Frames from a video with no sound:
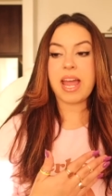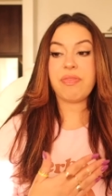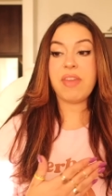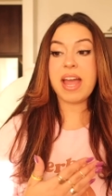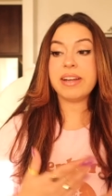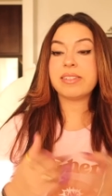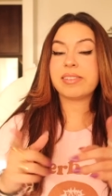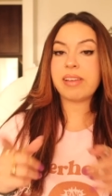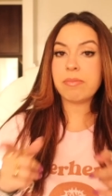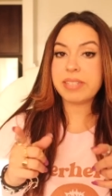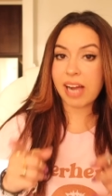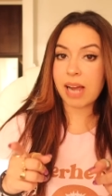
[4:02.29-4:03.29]
And then
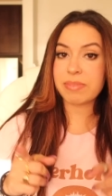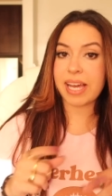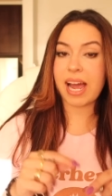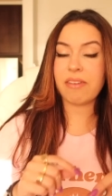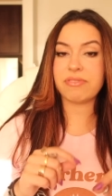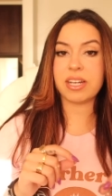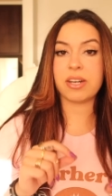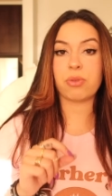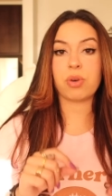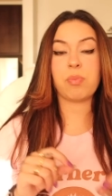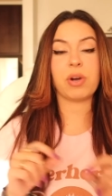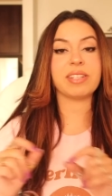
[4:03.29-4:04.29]
sometimes I have done a
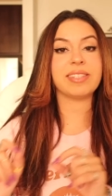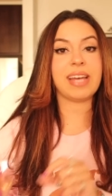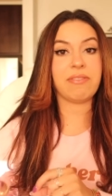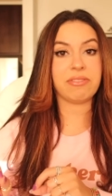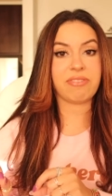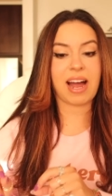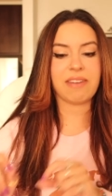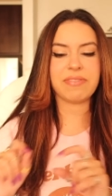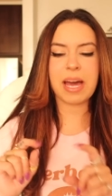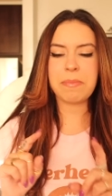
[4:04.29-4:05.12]
3.75.